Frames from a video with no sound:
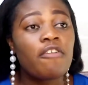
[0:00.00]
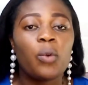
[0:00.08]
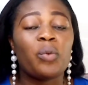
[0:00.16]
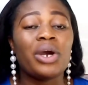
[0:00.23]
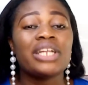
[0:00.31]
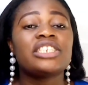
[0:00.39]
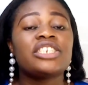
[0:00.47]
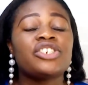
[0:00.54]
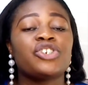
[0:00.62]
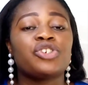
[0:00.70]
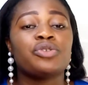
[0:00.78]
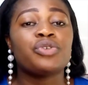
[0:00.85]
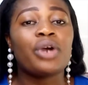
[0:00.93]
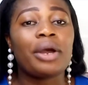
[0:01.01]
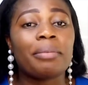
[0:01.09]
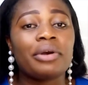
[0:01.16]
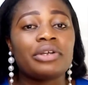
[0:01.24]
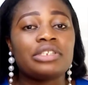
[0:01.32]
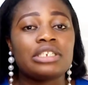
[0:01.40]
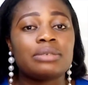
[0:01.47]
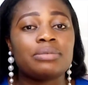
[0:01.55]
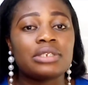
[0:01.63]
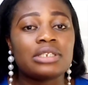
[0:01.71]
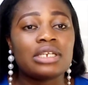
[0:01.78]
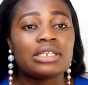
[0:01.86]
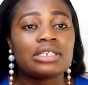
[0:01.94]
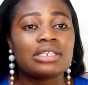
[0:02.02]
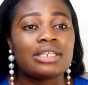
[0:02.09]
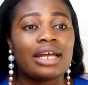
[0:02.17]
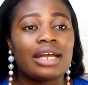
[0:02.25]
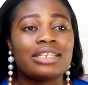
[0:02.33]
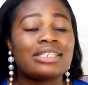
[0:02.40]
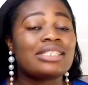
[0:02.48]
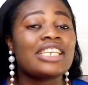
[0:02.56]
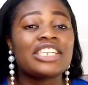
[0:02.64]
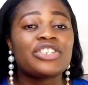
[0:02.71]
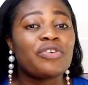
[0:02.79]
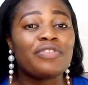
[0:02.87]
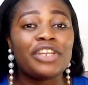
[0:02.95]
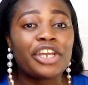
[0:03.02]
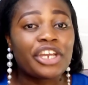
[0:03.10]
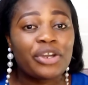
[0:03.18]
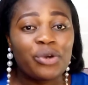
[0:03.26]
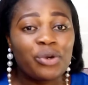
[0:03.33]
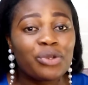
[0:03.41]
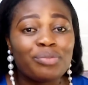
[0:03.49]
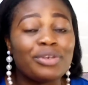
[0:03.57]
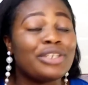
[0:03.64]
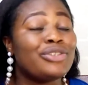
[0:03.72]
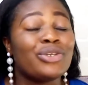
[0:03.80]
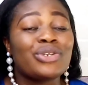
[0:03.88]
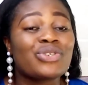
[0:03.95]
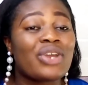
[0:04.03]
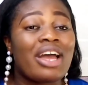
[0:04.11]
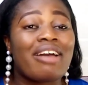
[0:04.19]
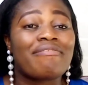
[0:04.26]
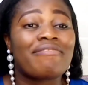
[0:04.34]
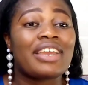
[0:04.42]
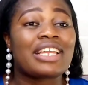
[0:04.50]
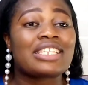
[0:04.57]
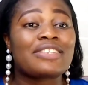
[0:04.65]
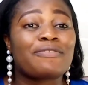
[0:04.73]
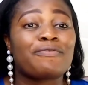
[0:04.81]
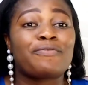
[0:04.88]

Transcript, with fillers: one thing you should know about this business is that the state of the economy doesn't affect